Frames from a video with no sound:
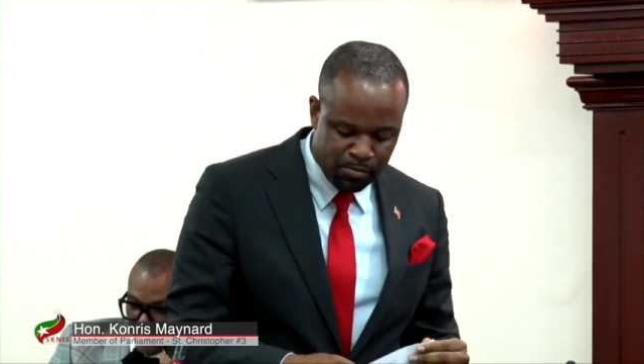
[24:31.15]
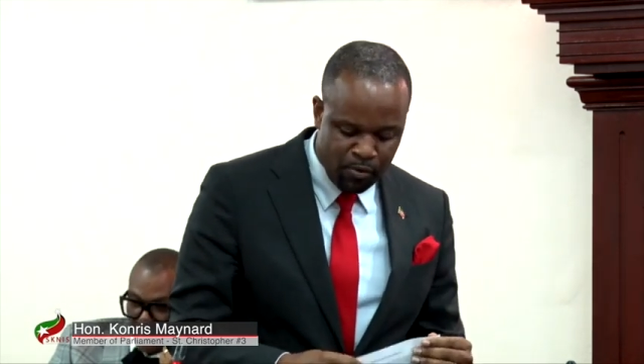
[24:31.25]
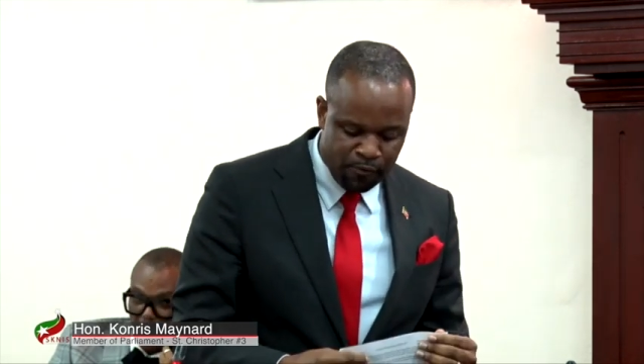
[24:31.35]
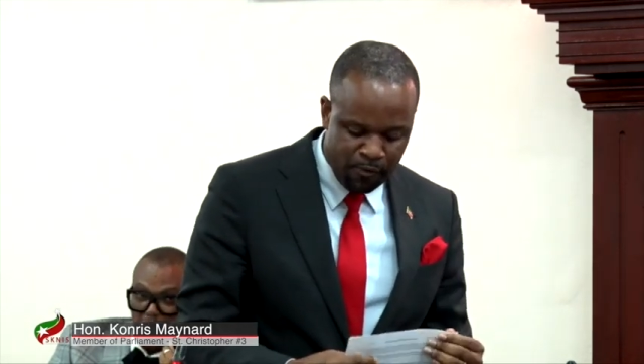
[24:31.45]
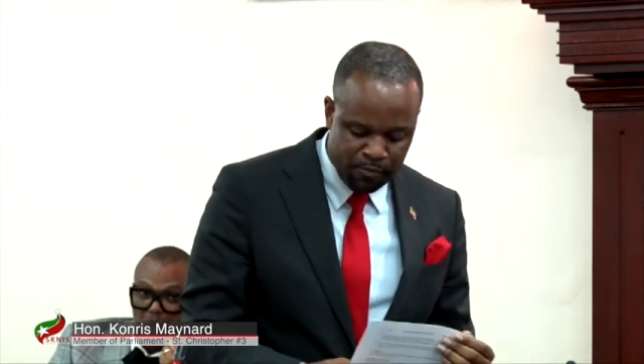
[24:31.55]

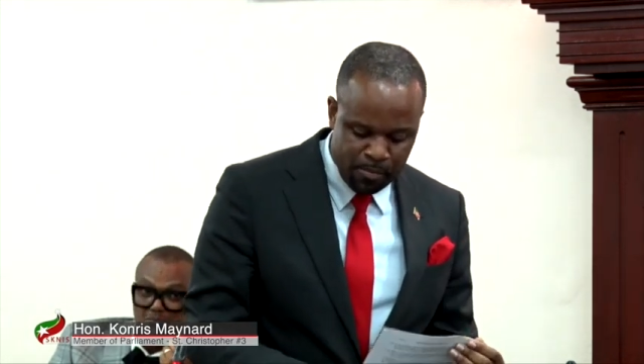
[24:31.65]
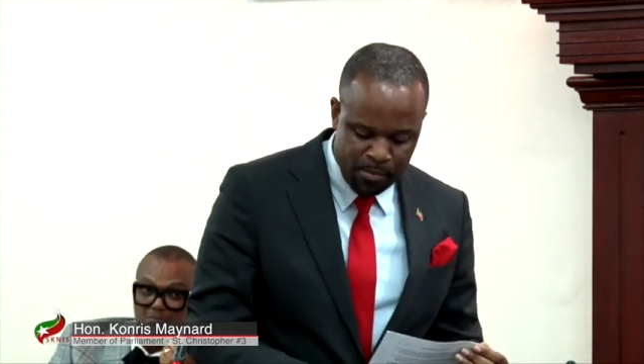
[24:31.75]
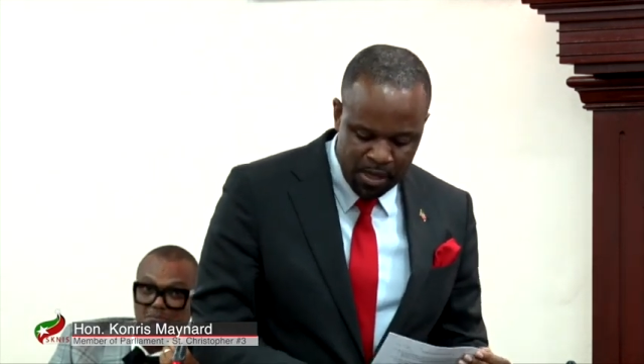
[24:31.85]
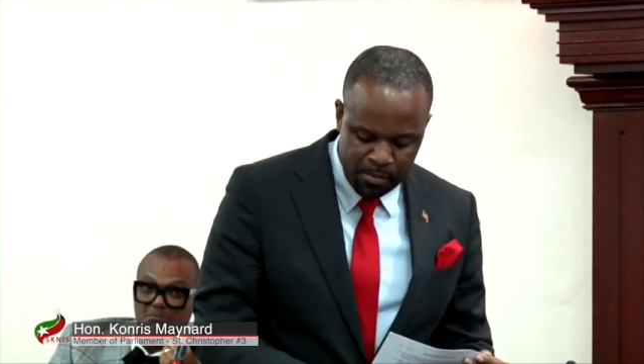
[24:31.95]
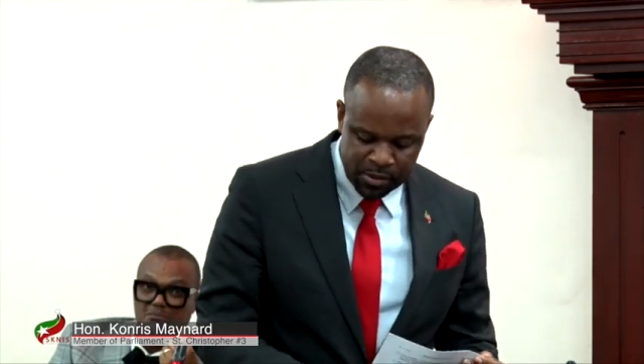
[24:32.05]
Mover of the
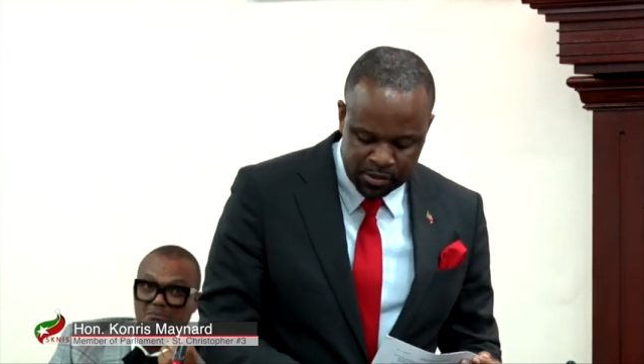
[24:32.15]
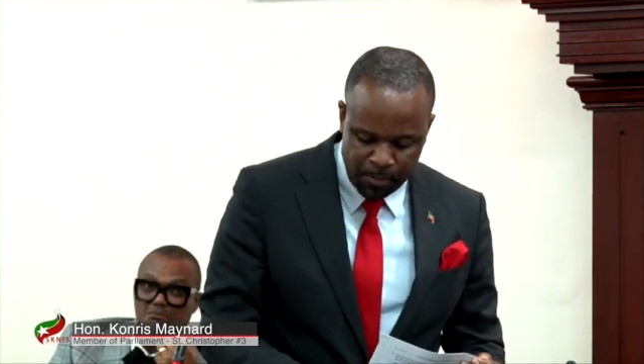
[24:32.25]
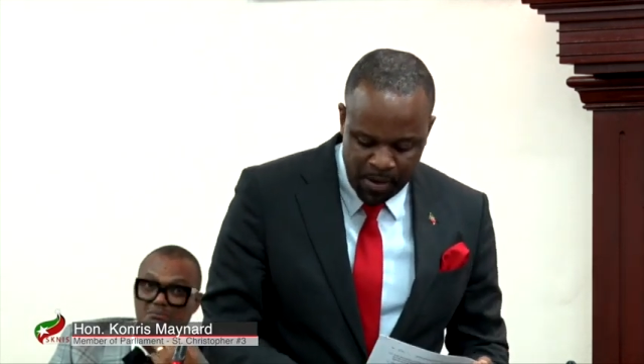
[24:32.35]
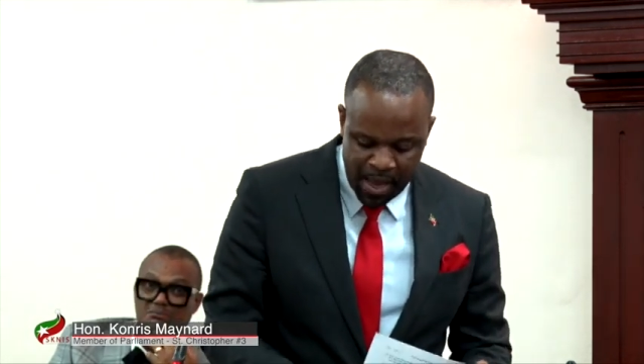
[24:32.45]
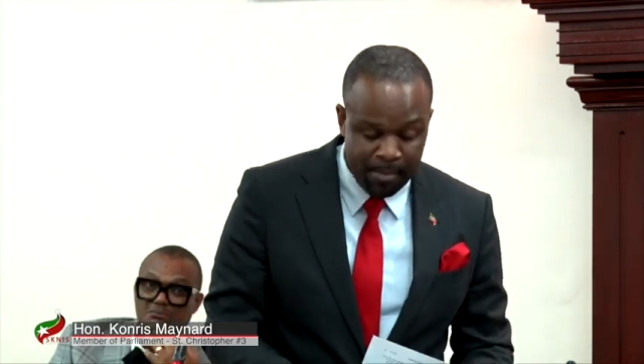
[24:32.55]
bill,
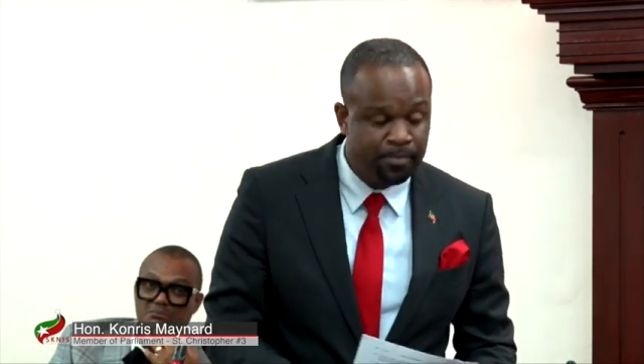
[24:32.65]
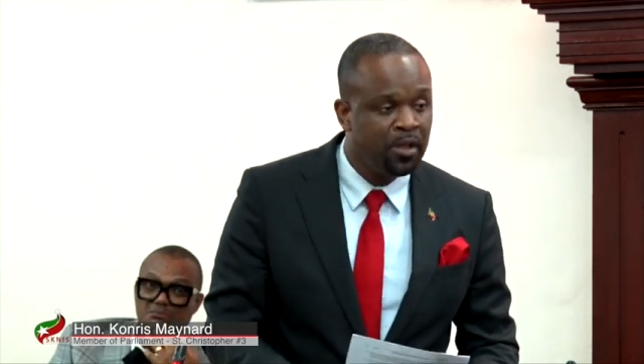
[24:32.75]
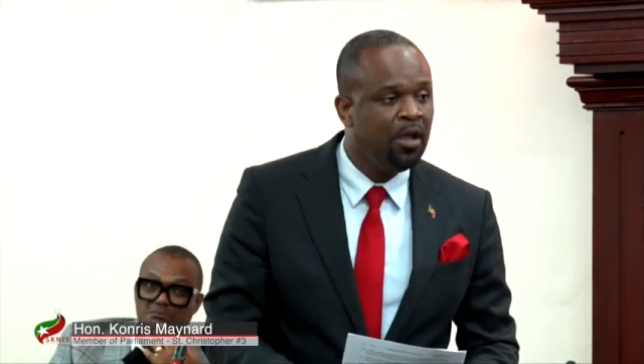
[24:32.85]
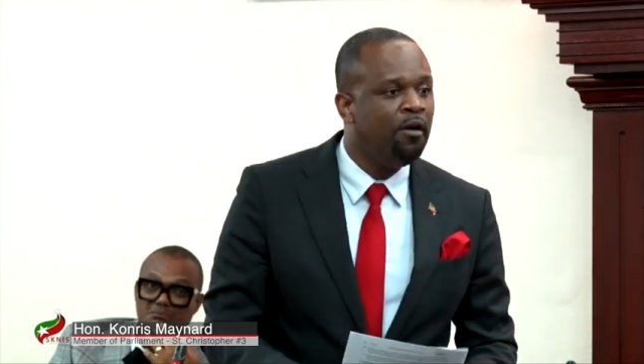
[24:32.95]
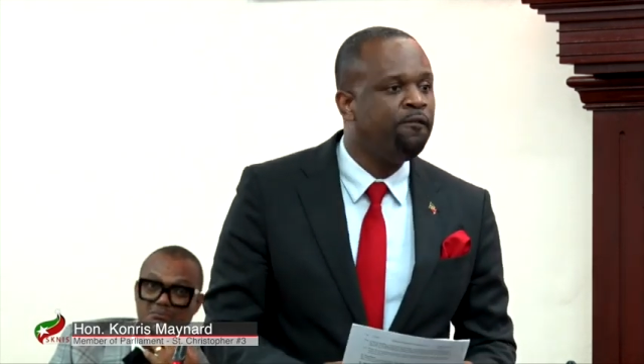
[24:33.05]
Mr. PM,
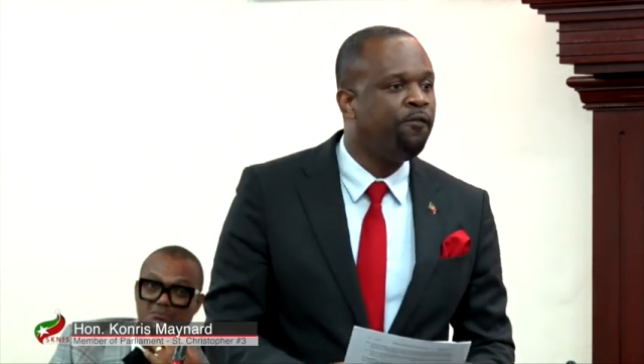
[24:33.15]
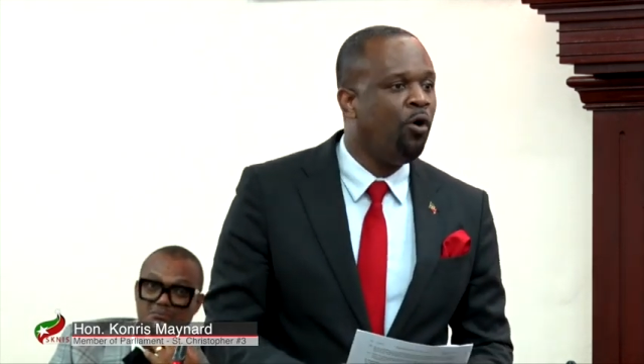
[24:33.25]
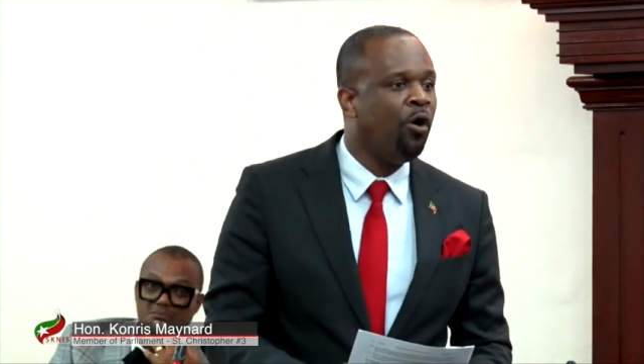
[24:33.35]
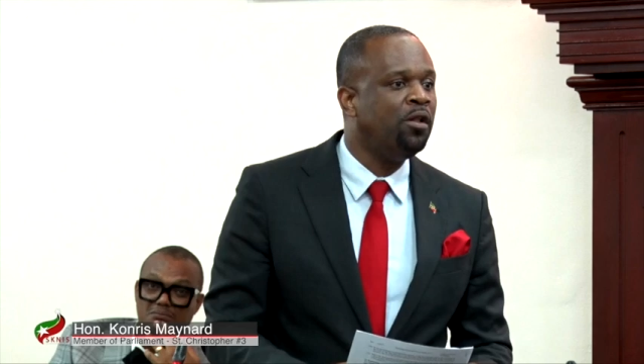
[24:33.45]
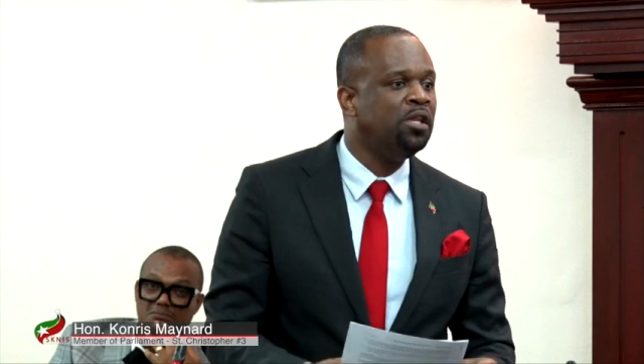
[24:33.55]

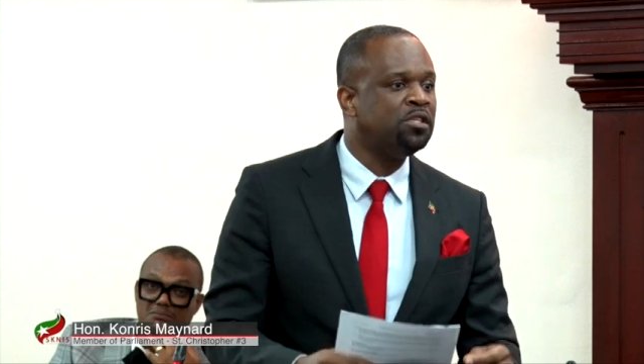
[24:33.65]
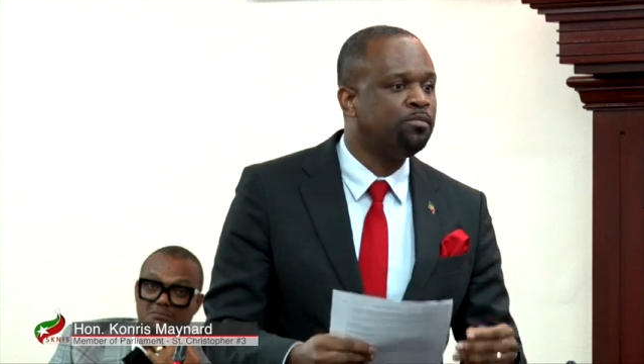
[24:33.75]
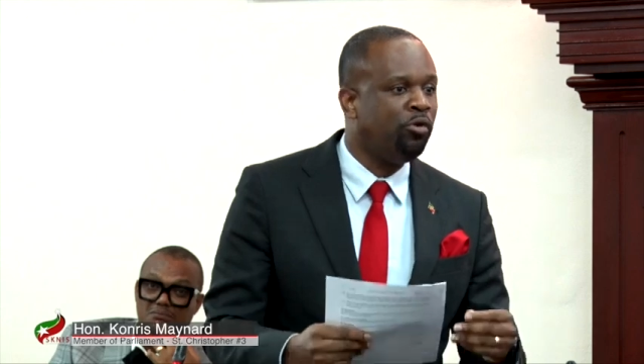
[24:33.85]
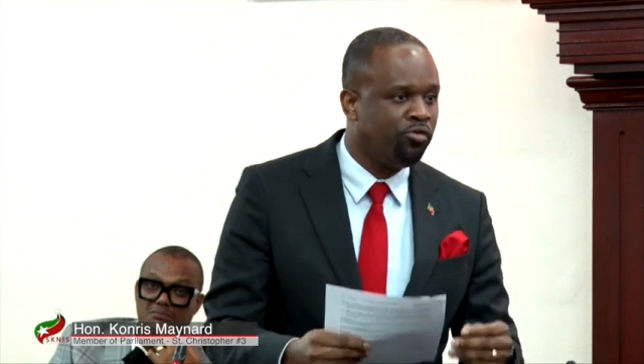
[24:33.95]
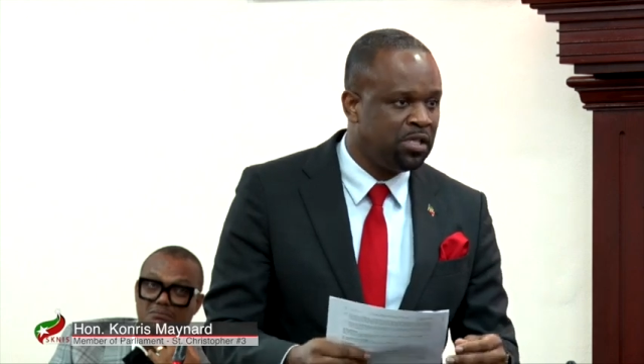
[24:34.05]
for
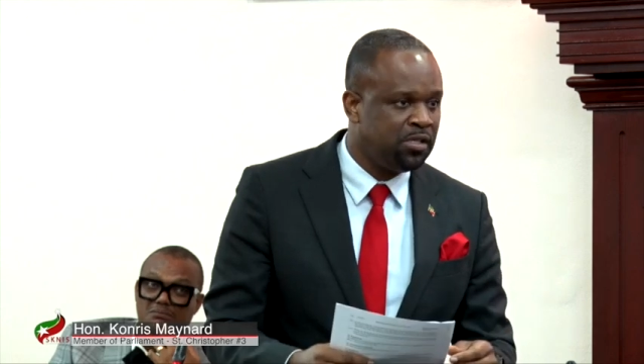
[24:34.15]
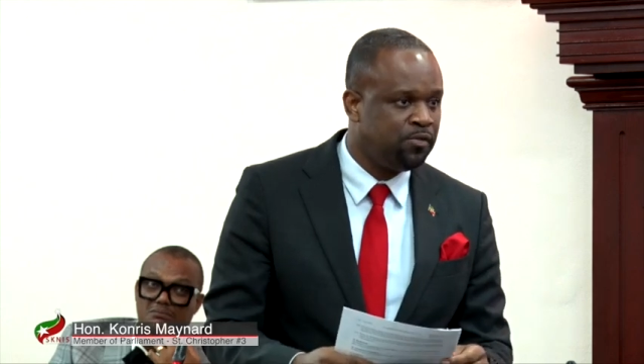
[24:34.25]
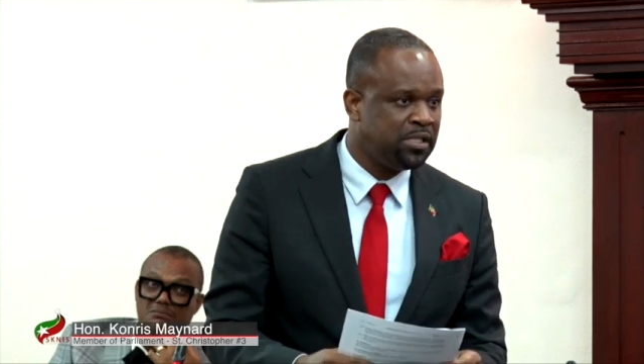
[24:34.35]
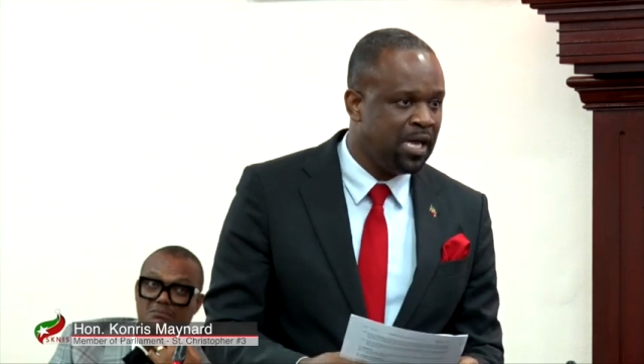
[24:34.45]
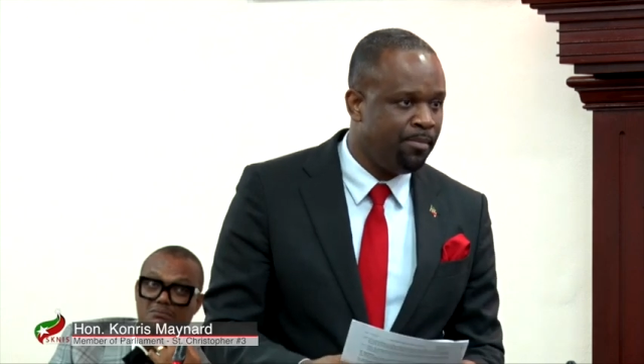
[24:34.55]
this
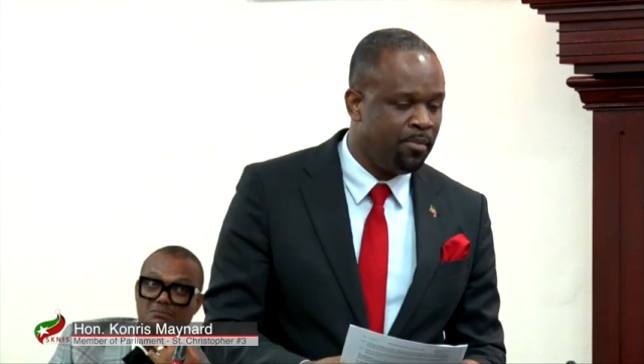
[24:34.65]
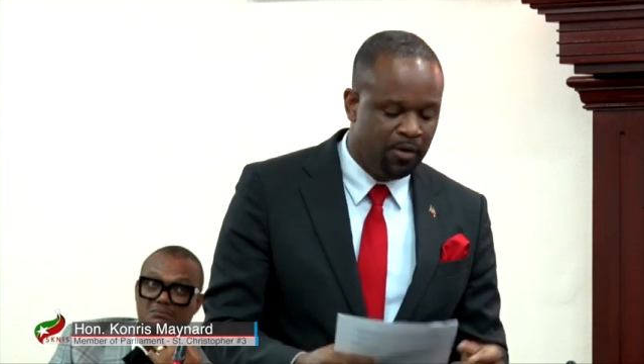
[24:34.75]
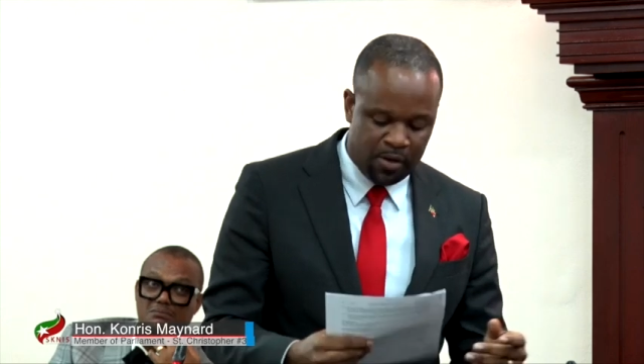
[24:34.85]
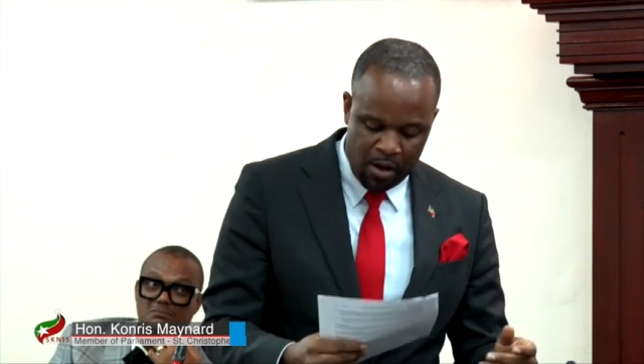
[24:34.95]
progressive step